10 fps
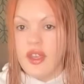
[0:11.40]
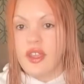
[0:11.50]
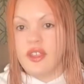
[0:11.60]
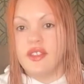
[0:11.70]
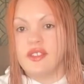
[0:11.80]

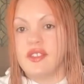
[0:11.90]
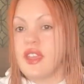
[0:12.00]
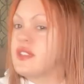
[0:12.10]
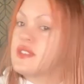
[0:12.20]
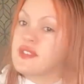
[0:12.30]
is
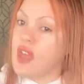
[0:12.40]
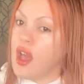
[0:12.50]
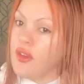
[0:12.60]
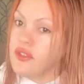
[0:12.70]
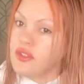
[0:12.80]
a
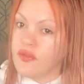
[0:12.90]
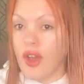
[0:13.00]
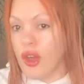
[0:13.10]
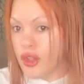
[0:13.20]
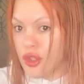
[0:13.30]
soft
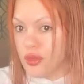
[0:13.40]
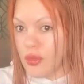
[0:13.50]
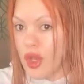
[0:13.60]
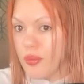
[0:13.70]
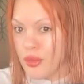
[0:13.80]

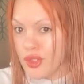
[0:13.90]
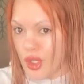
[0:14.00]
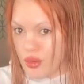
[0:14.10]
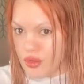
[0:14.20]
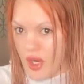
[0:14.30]
volume
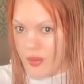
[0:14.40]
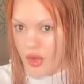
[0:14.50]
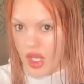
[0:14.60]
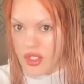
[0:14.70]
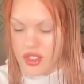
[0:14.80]
blow dry
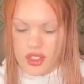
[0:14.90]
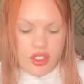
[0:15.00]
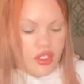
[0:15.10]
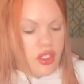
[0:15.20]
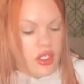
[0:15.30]
brush
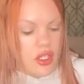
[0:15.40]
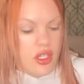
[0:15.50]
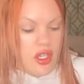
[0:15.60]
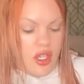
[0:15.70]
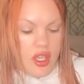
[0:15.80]

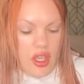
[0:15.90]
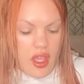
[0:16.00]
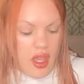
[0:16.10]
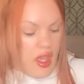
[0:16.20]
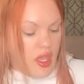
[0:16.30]

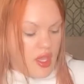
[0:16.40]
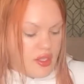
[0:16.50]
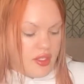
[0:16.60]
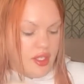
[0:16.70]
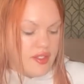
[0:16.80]

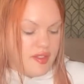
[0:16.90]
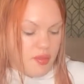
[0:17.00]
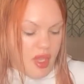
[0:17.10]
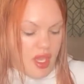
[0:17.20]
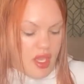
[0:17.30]
and it's
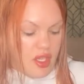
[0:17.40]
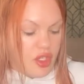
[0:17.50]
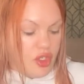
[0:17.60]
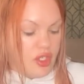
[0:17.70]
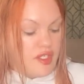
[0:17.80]
by
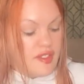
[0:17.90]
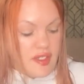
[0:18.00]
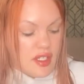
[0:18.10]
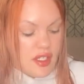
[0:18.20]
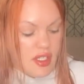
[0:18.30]

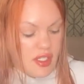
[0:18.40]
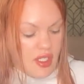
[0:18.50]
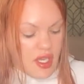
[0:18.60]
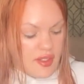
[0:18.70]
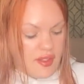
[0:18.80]
Kristin
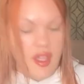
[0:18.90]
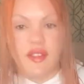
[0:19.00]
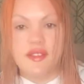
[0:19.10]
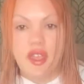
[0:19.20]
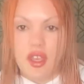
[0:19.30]

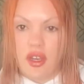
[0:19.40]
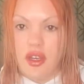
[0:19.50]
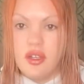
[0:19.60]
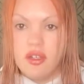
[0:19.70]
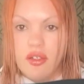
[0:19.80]
ESS Hair.
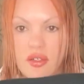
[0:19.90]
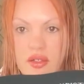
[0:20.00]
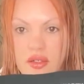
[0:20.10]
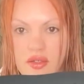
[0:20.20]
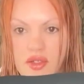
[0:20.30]

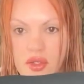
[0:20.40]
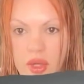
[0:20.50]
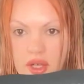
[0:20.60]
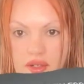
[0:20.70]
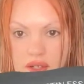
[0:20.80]
So
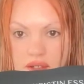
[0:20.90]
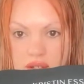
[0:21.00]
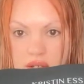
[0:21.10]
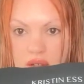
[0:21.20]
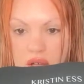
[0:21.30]
you guys can
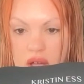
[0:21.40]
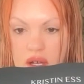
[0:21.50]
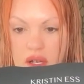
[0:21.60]
see that.